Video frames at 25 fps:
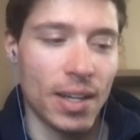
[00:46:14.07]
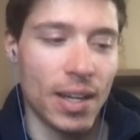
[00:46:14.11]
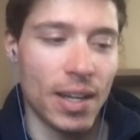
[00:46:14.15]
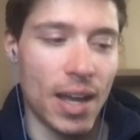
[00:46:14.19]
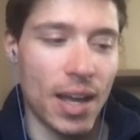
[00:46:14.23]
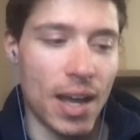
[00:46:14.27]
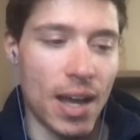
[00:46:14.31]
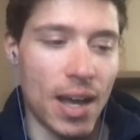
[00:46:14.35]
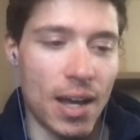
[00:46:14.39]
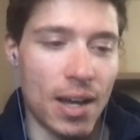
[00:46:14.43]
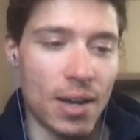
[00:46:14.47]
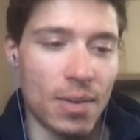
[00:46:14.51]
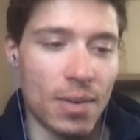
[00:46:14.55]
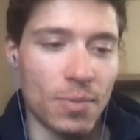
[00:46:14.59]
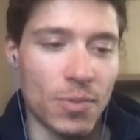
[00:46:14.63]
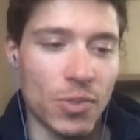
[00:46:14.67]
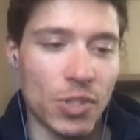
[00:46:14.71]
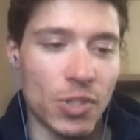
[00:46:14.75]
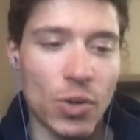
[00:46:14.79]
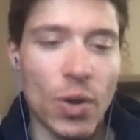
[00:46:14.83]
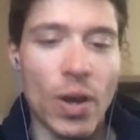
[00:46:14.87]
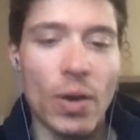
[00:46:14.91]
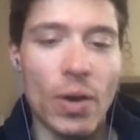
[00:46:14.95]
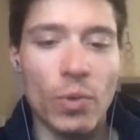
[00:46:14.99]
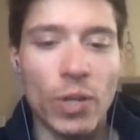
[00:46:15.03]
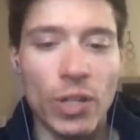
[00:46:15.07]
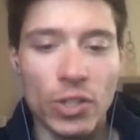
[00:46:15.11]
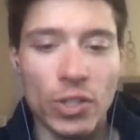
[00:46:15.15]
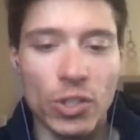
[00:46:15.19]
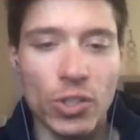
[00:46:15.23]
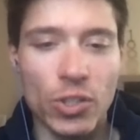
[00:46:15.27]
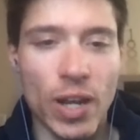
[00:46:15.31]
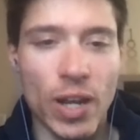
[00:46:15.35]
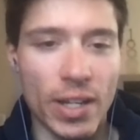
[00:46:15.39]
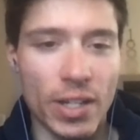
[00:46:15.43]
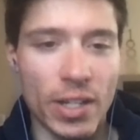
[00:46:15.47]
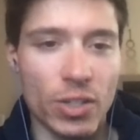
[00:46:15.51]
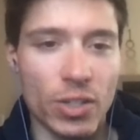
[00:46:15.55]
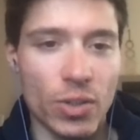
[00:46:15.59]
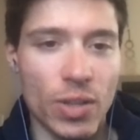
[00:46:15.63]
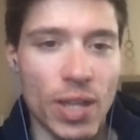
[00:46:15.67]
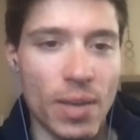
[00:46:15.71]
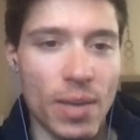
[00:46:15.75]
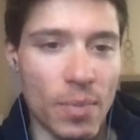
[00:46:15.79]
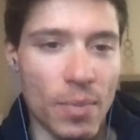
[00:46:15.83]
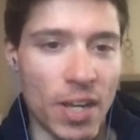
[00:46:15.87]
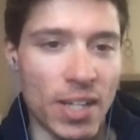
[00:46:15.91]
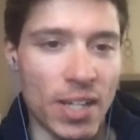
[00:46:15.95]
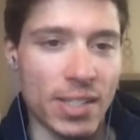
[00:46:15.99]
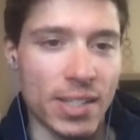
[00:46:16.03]
So I will try to do
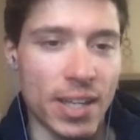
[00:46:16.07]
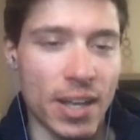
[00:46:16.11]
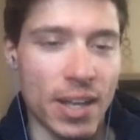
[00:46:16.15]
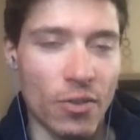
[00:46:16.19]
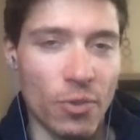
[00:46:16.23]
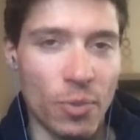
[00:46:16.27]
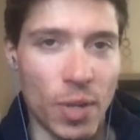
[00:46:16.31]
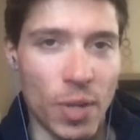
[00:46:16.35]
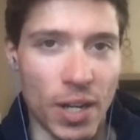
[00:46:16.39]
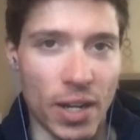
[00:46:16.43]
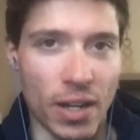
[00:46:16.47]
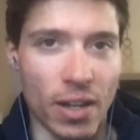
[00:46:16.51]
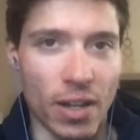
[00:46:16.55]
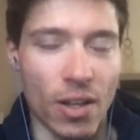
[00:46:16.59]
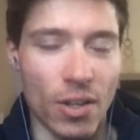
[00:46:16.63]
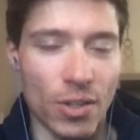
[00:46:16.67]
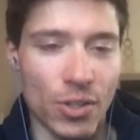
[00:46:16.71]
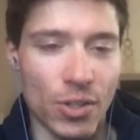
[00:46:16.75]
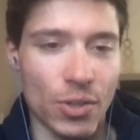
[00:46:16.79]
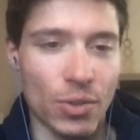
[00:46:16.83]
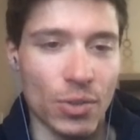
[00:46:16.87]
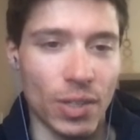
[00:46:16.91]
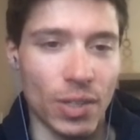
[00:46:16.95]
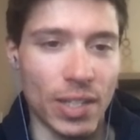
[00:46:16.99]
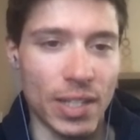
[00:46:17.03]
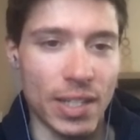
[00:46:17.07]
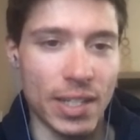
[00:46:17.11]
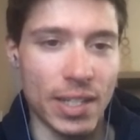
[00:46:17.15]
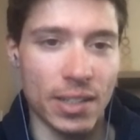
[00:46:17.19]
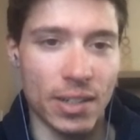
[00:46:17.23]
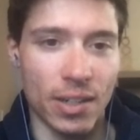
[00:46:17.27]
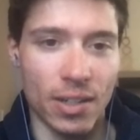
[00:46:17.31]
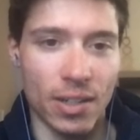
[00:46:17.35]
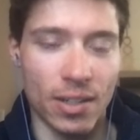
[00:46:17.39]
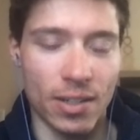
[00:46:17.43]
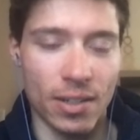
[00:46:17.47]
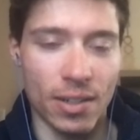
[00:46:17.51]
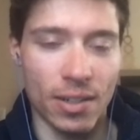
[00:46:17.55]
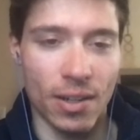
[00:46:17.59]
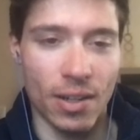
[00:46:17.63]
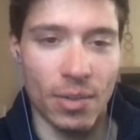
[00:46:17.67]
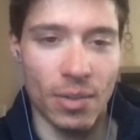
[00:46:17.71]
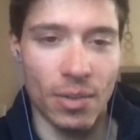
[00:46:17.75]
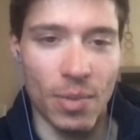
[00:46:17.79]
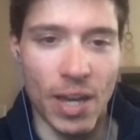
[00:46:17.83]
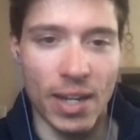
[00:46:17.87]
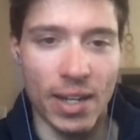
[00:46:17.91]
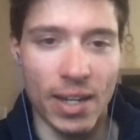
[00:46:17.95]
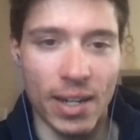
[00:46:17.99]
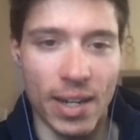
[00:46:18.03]
that myself, but I'll also lean on
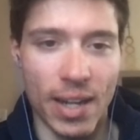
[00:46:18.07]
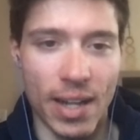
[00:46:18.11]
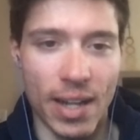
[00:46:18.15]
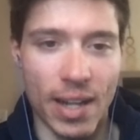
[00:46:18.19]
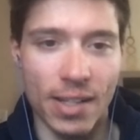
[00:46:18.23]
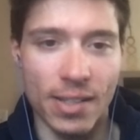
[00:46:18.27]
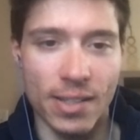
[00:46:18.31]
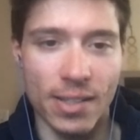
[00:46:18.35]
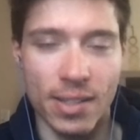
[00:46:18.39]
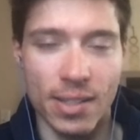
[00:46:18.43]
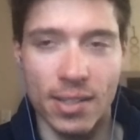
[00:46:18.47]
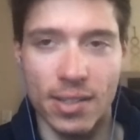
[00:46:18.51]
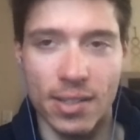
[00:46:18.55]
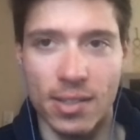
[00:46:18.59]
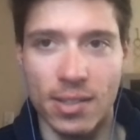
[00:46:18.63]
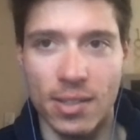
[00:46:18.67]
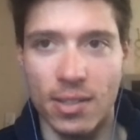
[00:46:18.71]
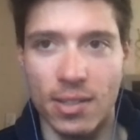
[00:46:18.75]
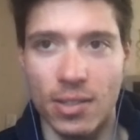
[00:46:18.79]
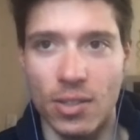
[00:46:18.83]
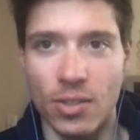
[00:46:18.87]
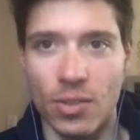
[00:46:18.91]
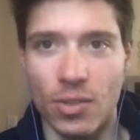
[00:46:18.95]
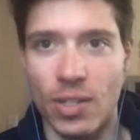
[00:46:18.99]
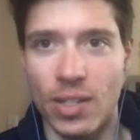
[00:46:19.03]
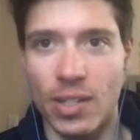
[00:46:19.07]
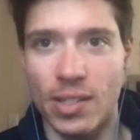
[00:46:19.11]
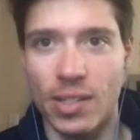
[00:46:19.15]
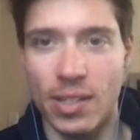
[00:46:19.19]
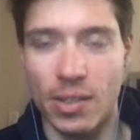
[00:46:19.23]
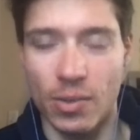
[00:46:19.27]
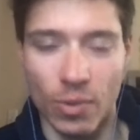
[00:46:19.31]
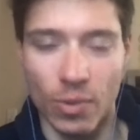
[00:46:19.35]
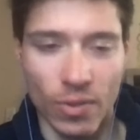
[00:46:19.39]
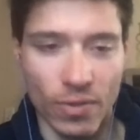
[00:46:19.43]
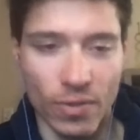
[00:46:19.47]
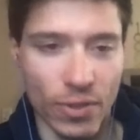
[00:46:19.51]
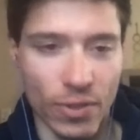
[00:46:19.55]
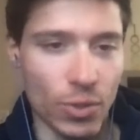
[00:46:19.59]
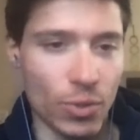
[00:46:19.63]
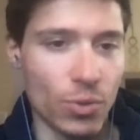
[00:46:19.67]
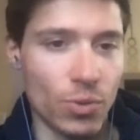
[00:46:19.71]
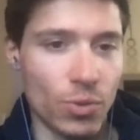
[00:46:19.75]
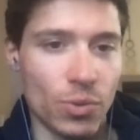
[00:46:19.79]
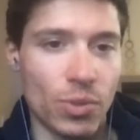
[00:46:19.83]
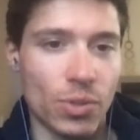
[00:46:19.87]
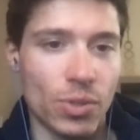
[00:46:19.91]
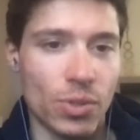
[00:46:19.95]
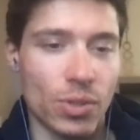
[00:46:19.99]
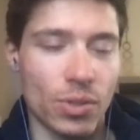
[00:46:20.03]
meta-analysis to do this, and
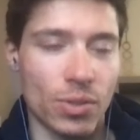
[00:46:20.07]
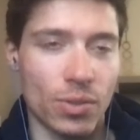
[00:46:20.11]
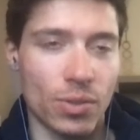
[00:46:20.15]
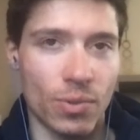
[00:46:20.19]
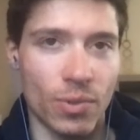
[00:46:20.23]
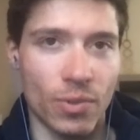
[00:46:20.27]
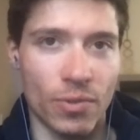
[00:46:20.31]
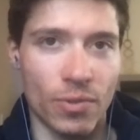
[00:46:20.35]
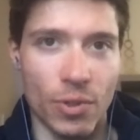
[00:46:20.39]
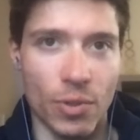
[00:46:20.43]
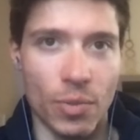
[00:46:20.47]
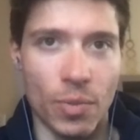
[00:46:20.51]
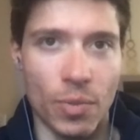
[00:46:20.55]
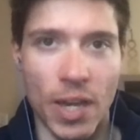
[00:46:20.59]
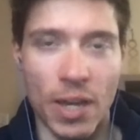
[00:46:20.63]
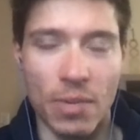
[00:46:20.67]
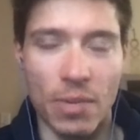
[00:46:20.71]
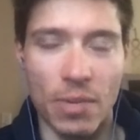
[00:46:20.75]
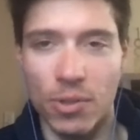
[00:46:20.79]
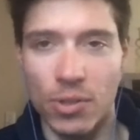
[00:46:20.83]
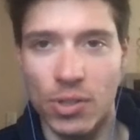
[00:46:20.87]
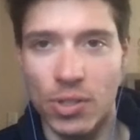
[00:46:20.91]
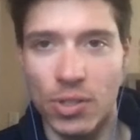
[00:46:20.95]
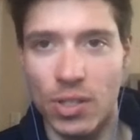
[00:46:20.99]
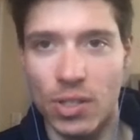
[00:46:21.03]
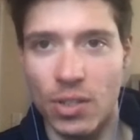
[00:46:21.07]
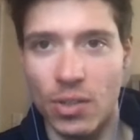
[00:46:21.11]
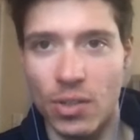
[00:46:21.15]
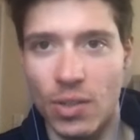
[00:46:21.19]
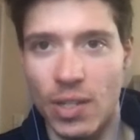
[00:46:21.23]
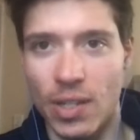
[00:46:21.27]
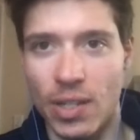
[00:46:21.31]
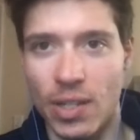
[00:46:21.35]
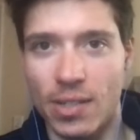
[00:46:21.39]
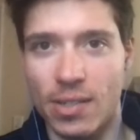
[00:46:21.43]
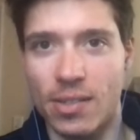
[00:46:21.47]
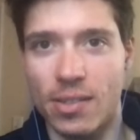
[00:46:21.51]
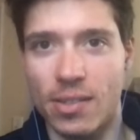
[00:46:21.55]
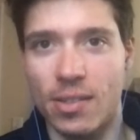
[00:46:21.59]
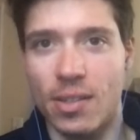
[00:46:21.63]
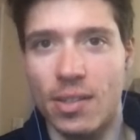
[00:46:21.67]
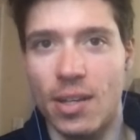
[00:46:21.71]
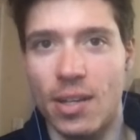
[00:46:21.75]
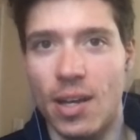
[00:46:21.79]
review papers to do this,